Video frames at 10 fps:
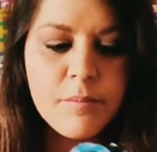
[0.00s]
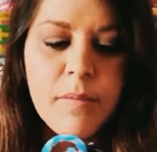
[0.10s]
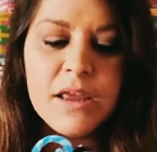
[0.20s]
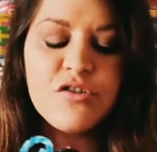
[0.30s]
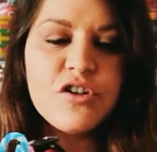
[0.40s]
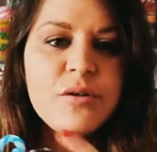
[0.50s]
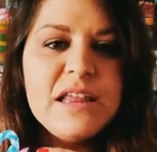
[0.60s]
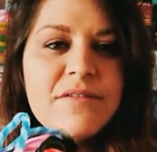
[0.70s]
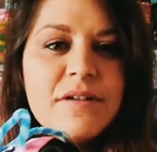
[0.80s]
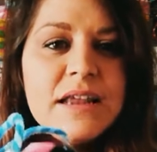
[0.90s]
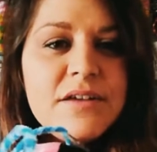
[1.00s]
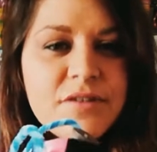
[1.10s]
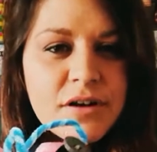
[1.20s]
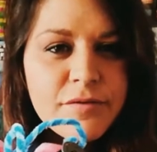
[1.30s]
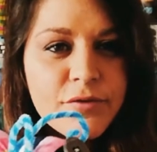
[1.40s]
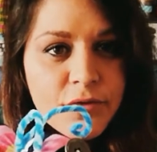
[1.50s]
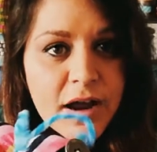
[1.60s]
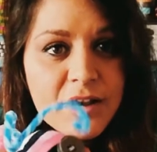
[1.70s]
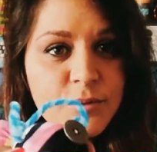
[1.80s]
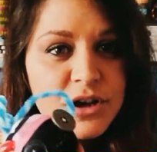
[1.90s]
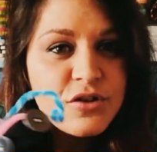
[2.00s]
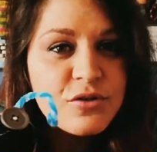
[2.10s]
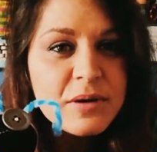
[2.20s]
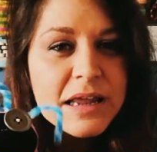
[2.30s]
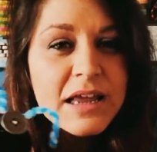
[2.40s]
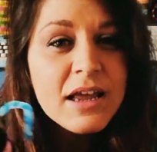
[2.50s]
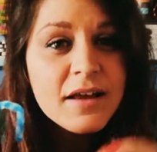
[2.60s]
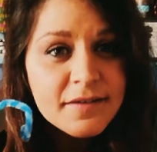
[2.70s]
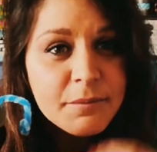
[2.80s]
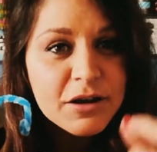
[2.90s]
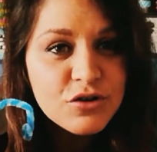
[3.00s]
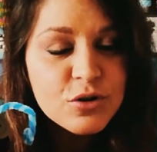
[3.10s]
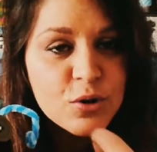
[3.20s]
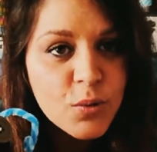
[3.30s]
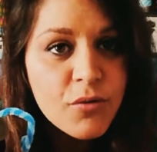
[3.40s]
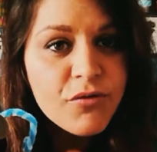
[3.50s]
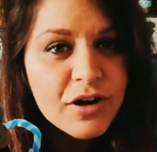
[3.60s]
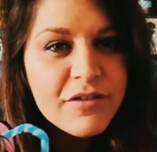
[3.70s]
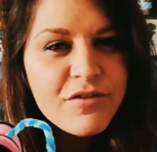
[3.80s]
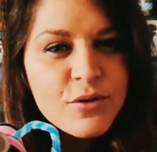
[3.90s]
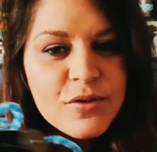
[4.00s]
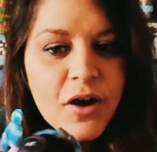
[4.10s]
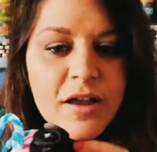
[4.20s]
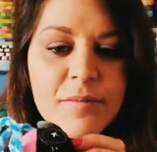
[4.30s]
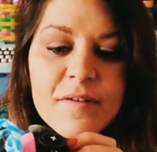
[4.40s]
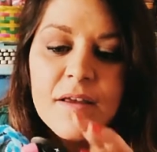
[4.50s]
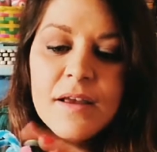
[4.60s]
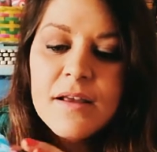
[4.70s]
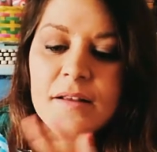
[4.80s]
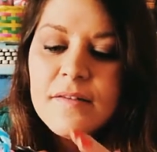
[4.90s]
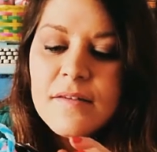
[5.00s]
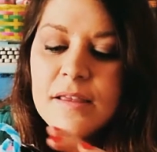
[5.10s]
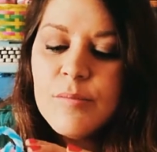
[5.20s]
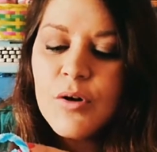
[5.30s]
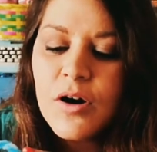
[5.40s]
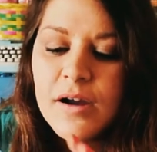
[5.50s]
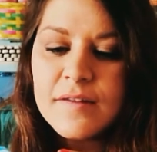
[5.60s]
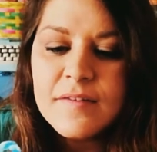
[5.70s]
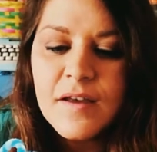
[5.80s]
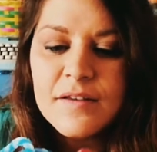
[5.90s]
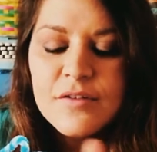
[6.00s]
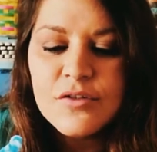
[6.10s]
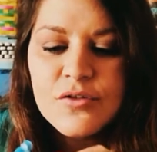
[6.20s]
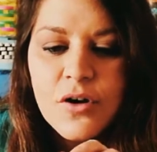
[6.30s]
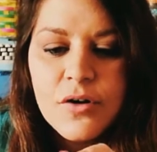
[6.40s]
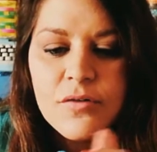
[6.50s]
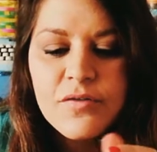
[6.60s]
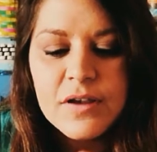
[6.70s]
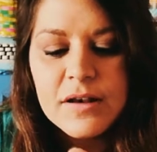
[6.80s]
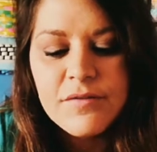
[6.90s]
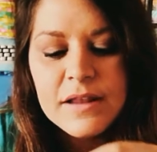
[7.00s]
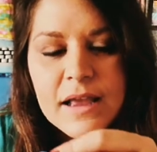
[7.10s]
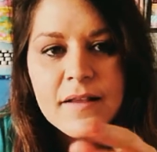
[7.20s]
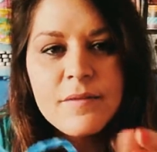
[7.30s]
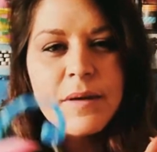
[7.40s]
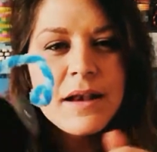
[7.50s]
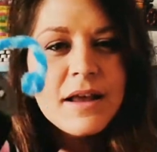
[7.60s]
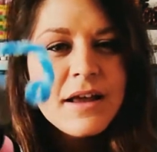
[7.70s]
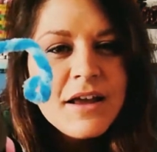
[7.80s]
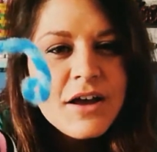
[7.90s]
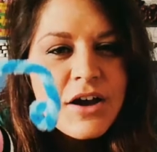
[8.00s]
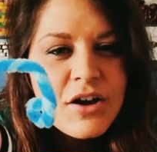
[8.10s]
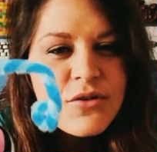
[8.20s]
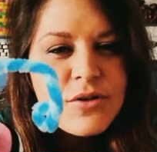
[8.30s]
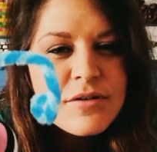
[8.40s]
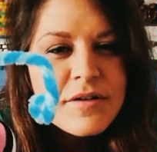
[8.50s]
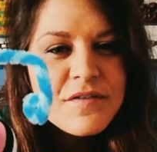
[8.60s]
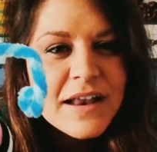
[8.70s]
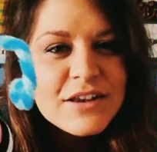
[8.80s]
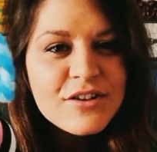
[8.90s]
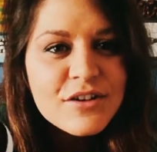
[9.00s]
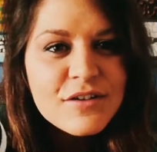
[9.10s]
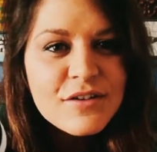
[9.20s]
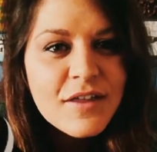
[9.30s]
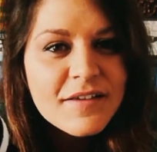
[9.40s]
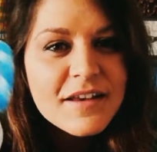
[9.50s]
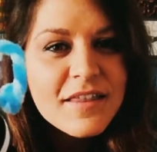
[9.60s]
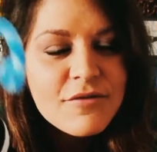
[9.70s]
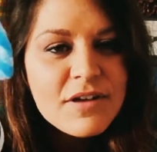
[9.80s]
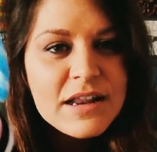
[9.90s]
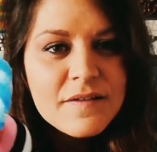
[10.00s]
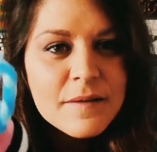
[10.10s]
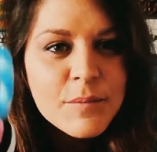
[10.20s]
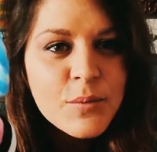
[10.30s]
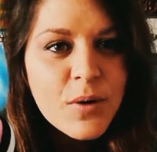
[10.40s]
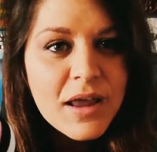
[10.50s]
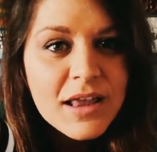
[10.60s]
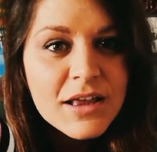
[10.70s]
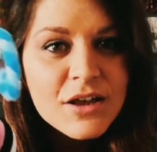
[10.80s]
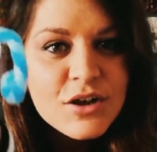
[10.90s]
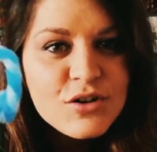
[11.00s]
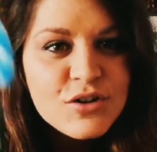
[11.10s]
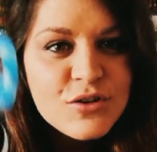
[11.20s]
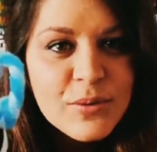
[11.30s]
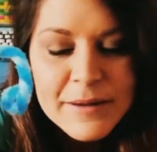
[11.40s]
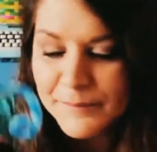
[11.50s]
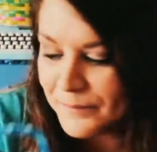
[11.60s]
Make sure you leave enough thread when you're doing it to make sure you can go over it a few times to keep your eyes nice and strong for your lovely caterpillar and all your adventures. So that's another really simple way to do it.